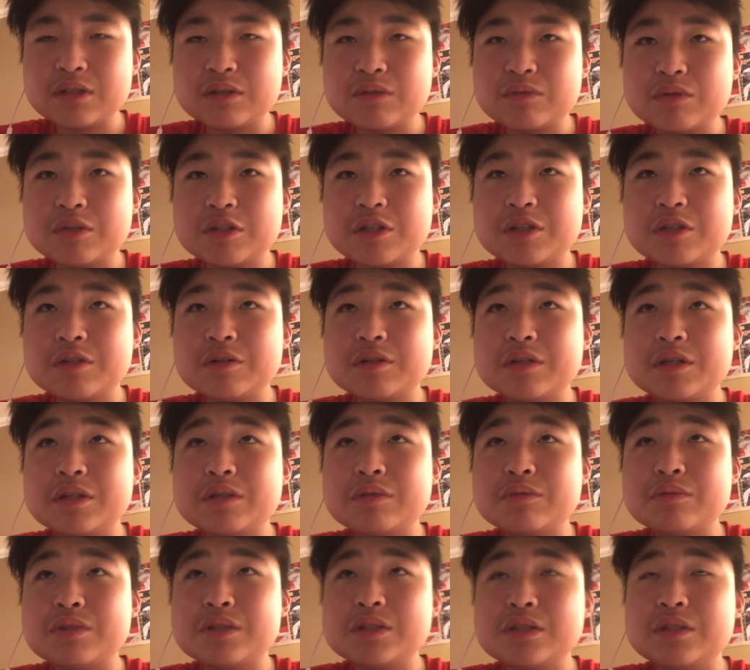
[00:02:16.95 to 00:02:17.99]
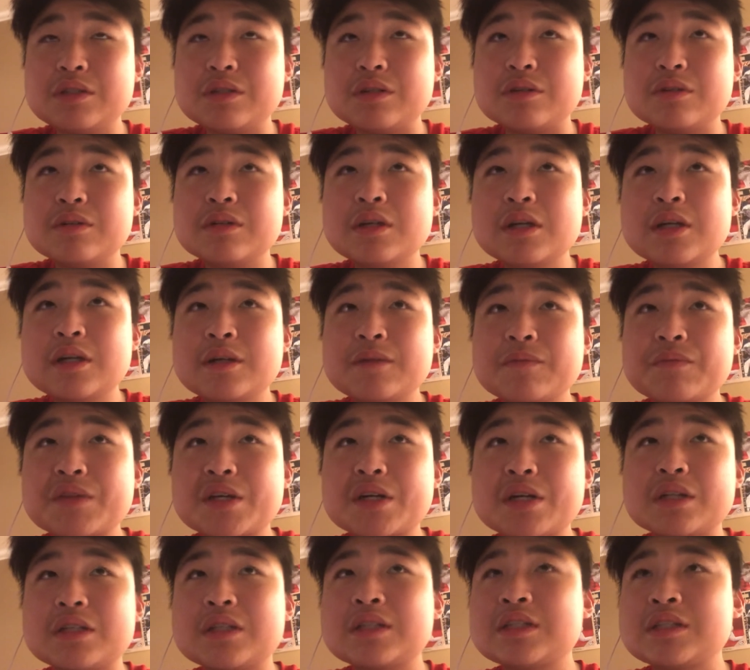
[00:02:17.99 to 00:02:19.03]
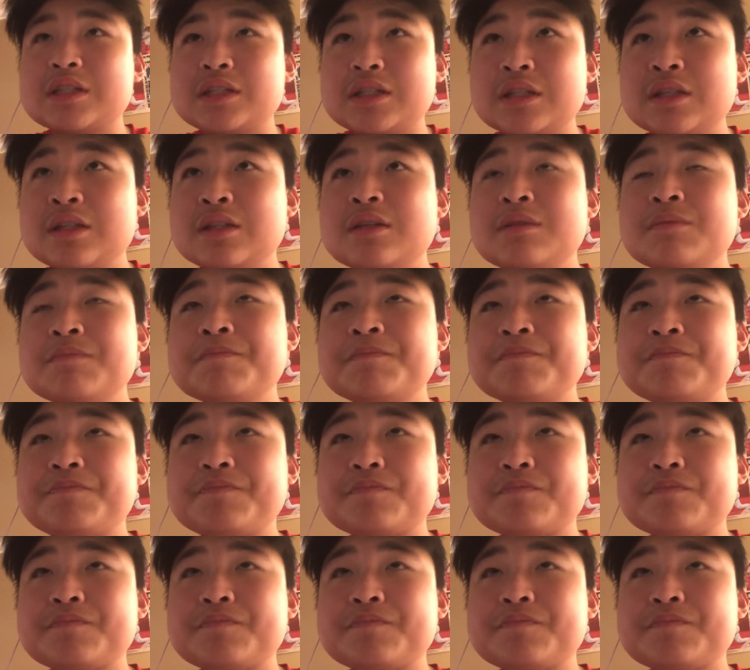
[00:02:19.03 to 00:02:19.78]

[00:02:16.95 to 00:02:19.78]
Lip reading: without anyone, you know, kind of seeing them.